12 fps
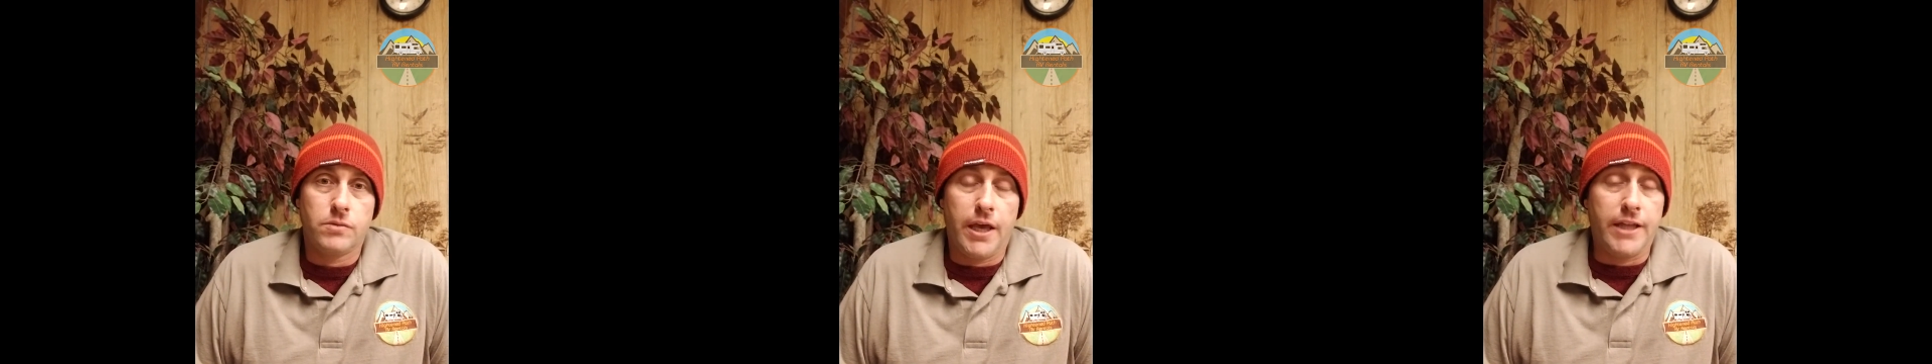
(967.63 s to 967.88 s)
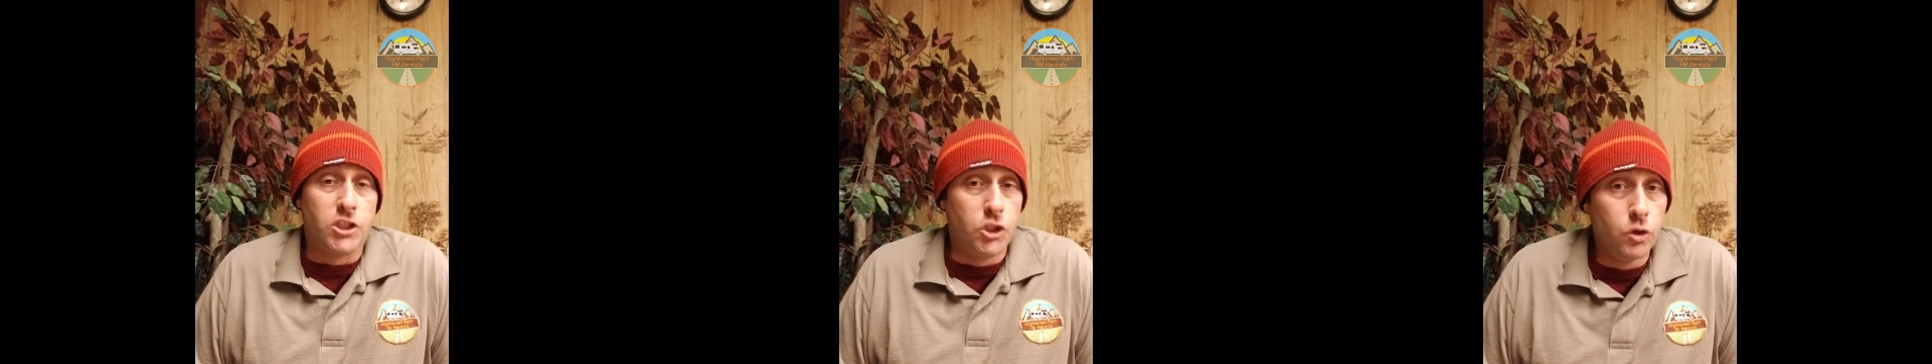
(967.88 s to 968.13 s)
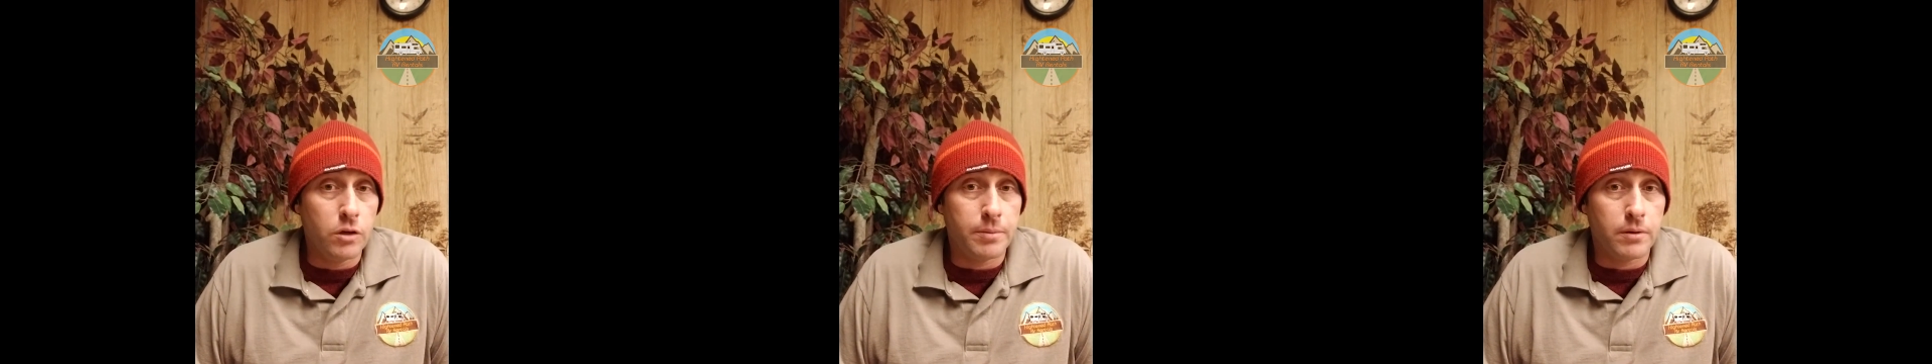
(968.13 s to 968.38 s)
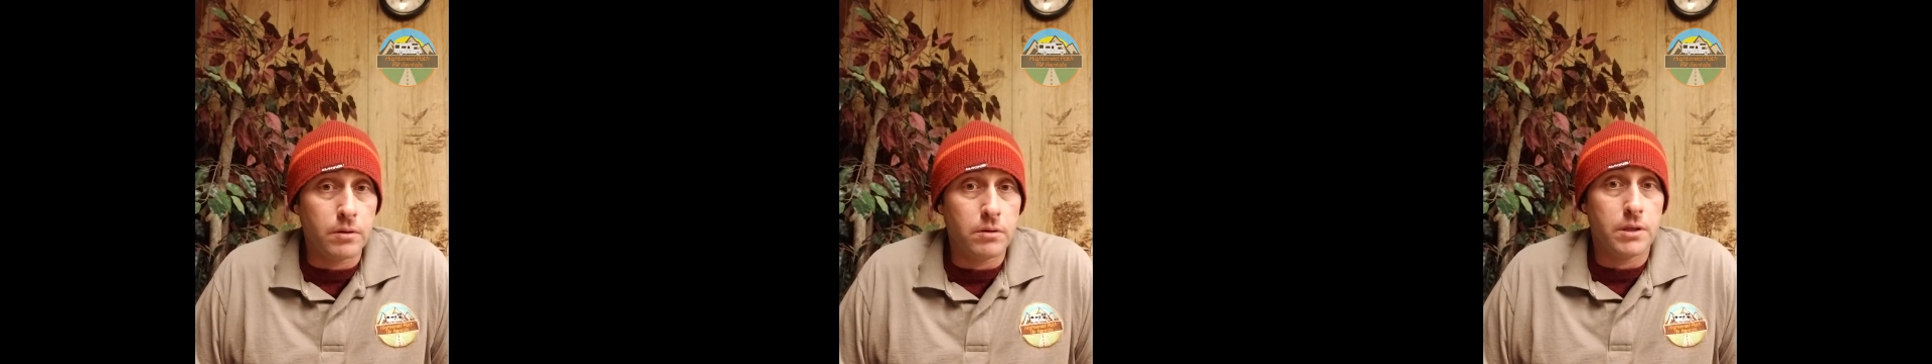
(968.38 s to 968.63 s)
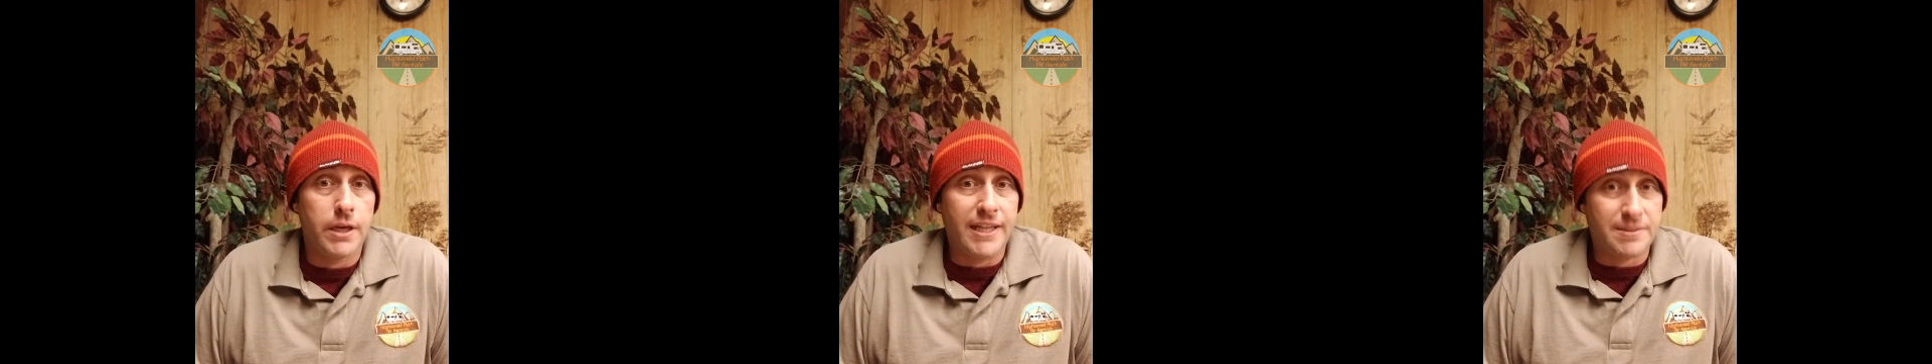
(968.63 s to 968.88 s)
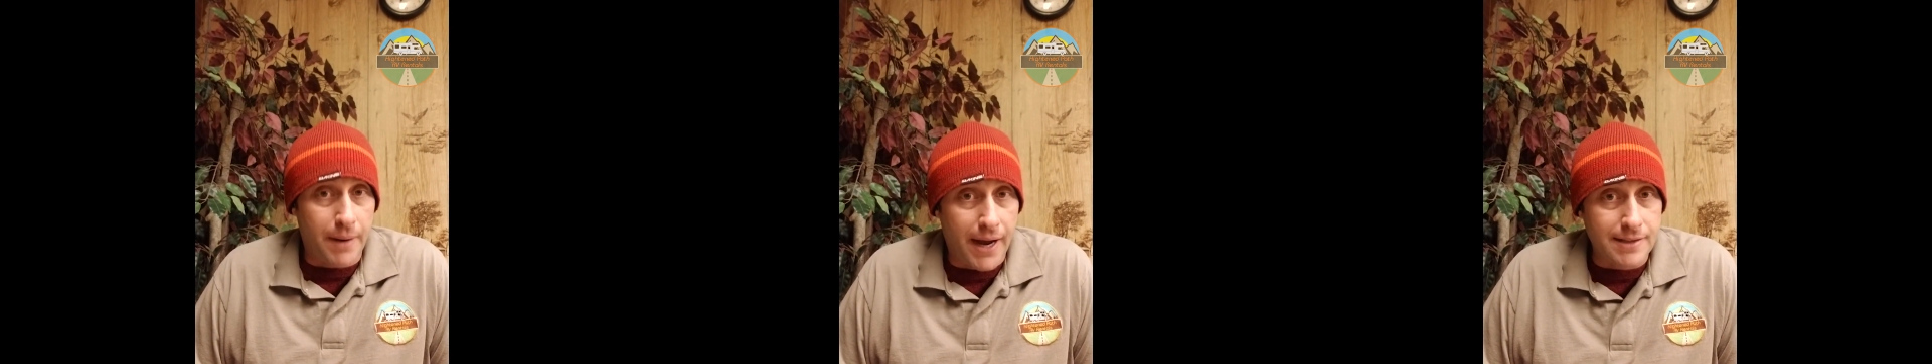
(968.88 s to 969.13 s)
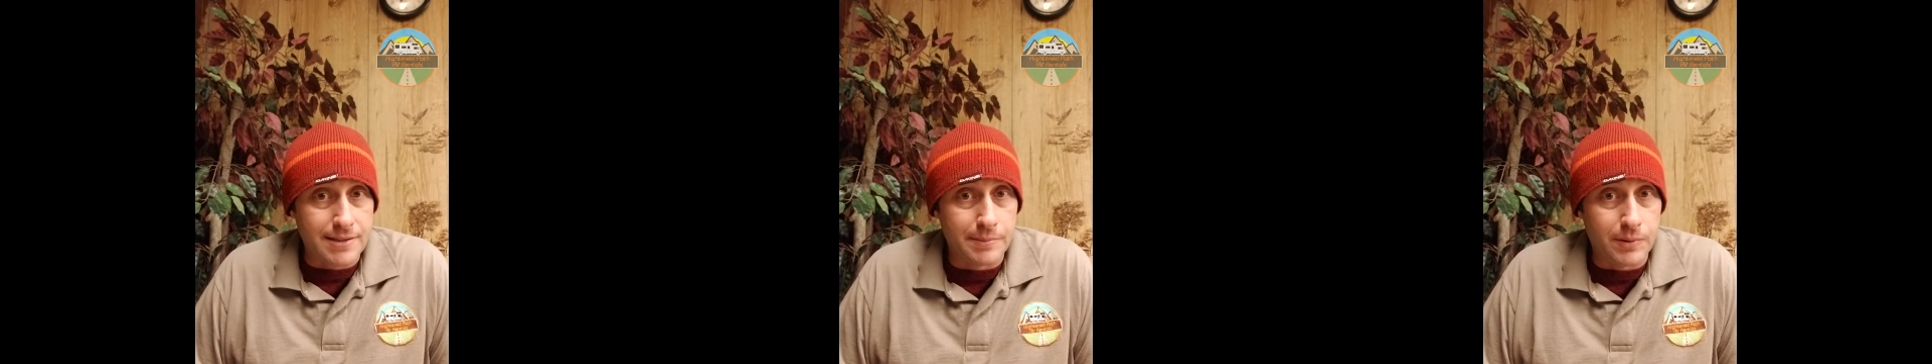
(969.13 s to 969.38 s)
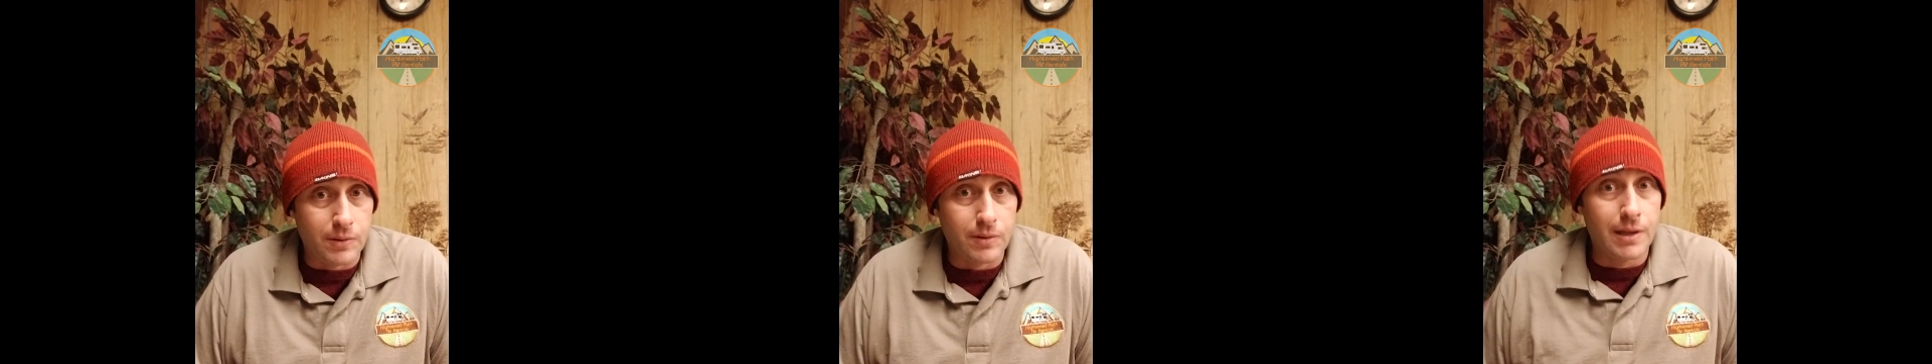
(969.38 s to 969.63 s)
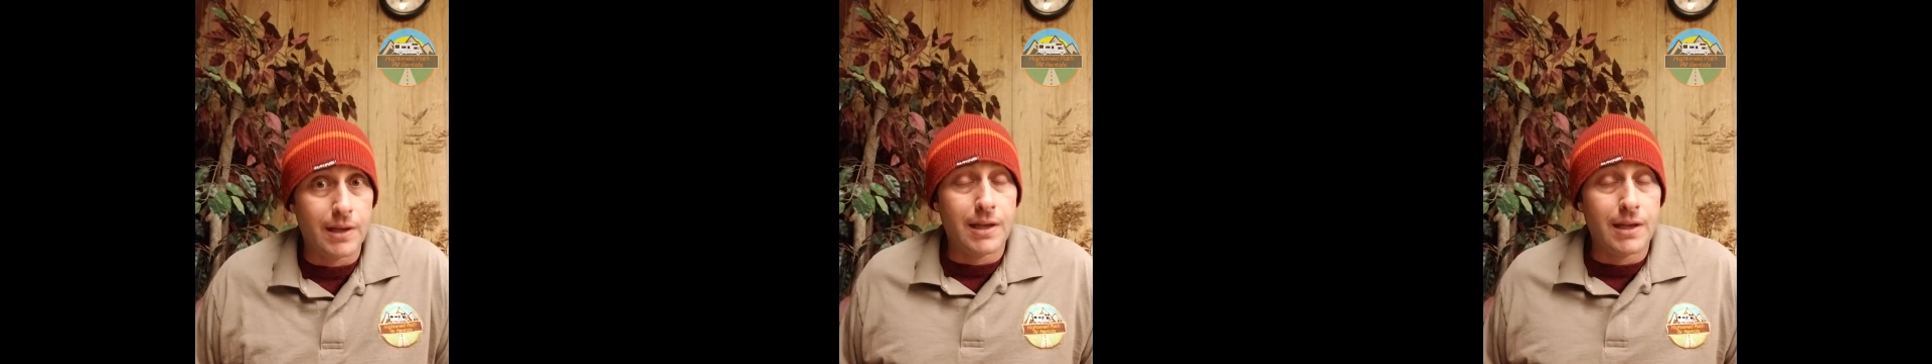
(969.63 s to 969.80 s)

It's doable, it's possible,